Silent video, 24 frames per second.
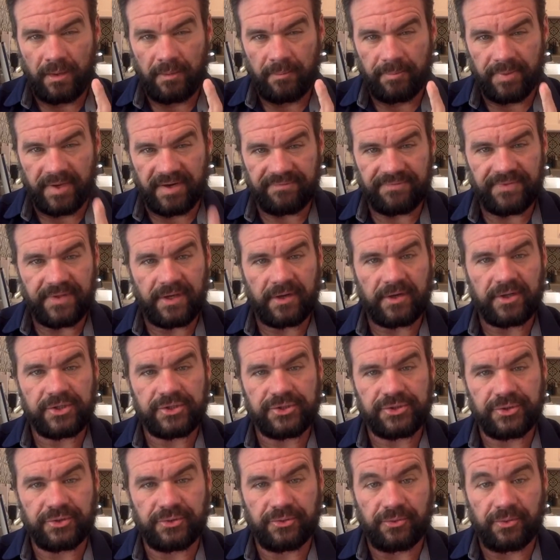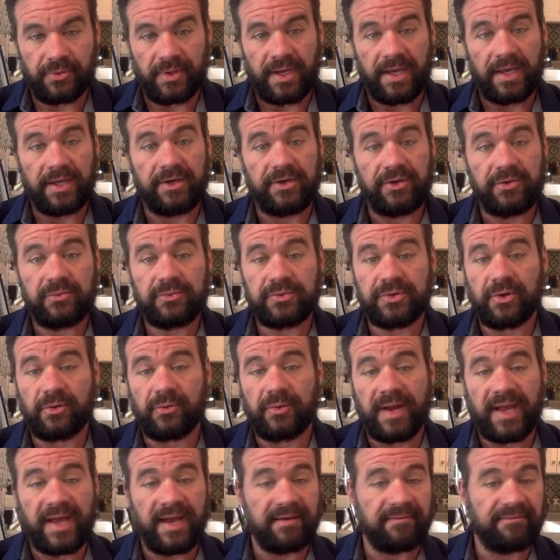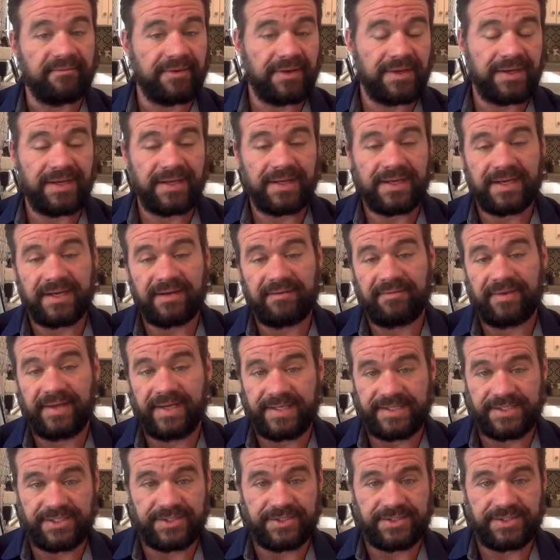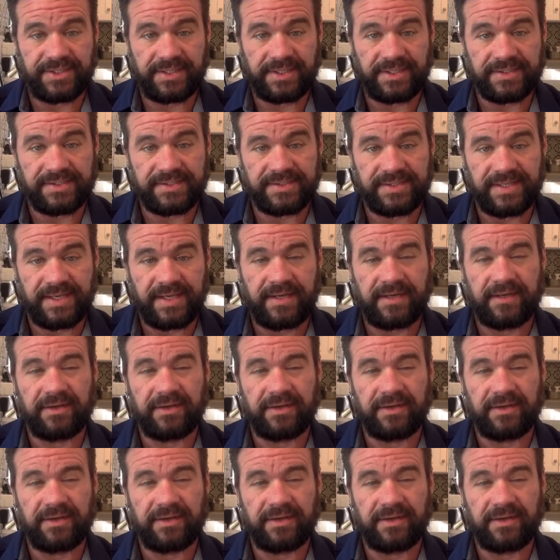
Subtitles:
But if they are true and you don't have any kind of hedges against that,